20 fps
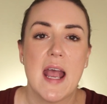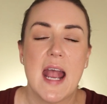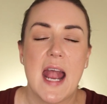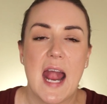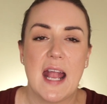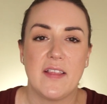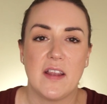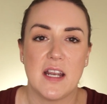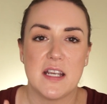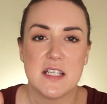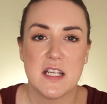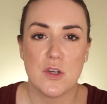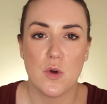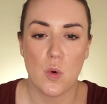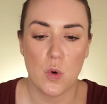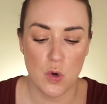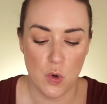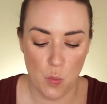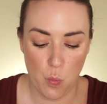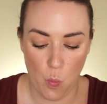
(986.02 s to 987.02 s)
And then I did
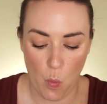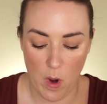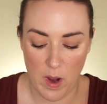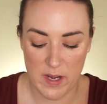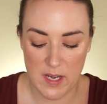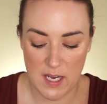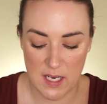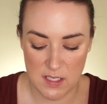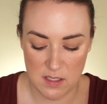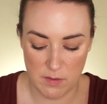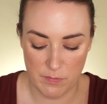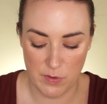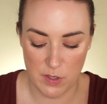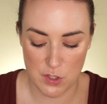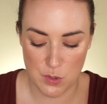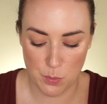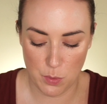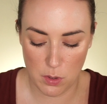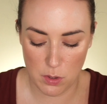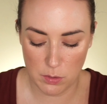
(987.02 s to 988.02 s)
order one
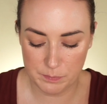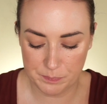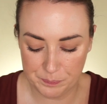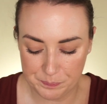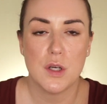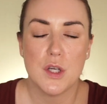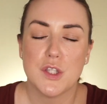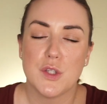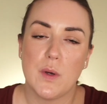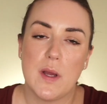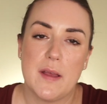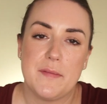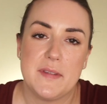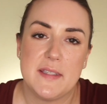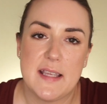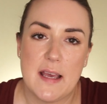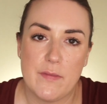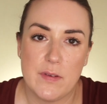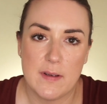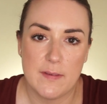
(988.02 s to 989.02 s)
individual. So I have
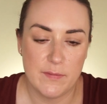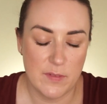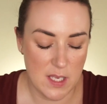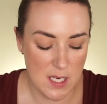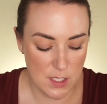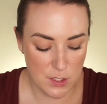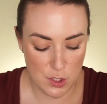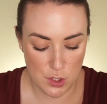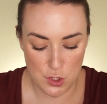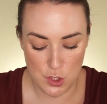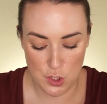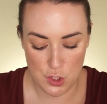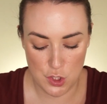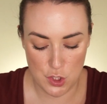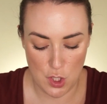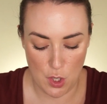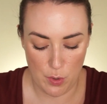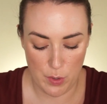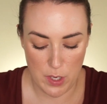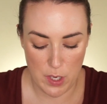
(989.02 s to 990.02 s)
7 of these to
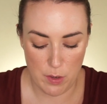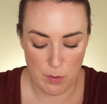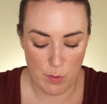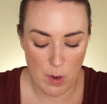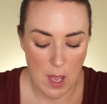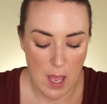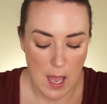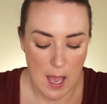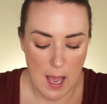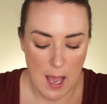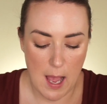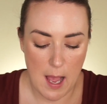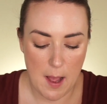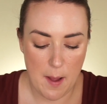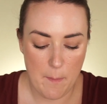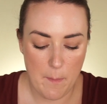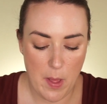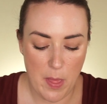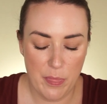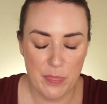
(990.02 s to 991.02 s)
show you.
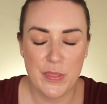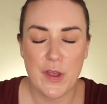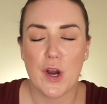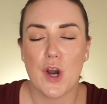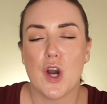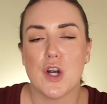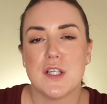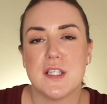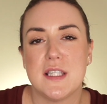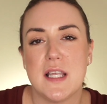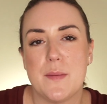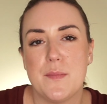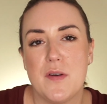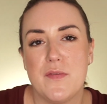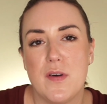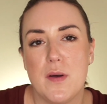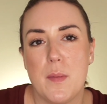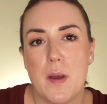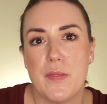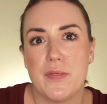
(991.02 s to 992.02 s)
There are some of
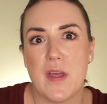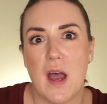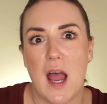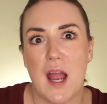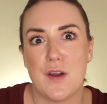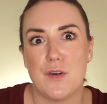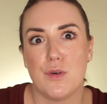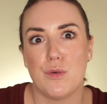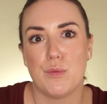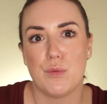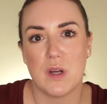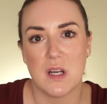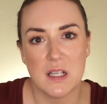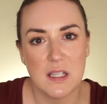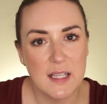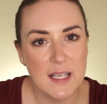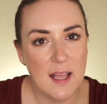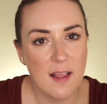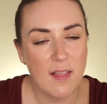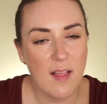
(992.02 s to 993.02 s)
them that I
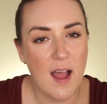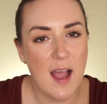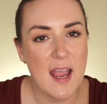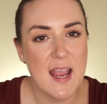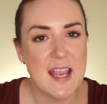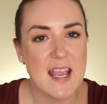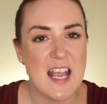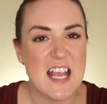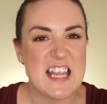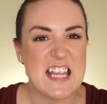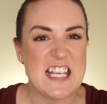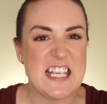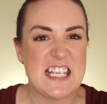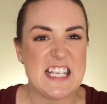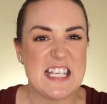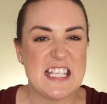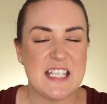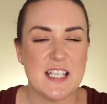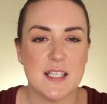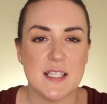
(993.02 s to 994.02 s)
really like, and
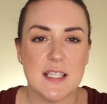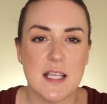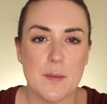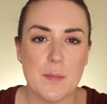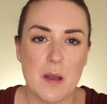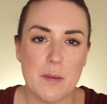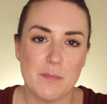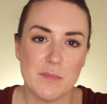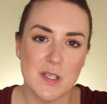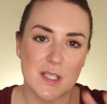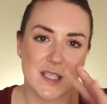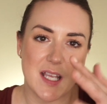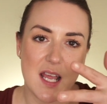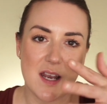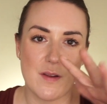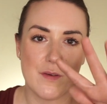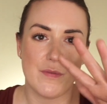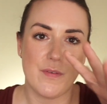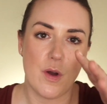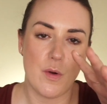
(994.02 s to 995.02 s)
then some I'm just kind
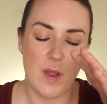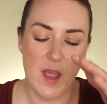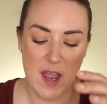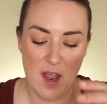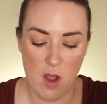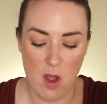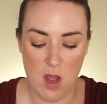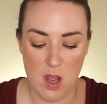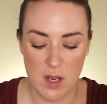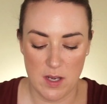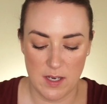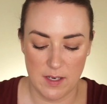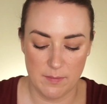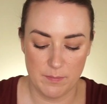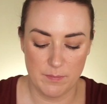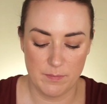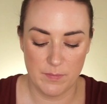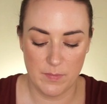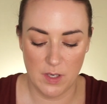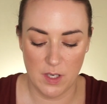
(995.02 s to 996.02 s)
of okay on, and
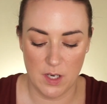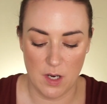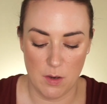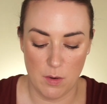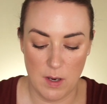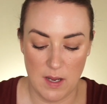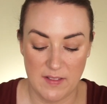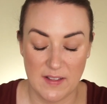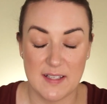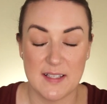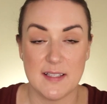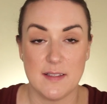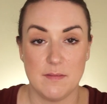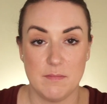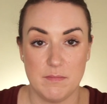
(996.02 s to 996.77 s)
and then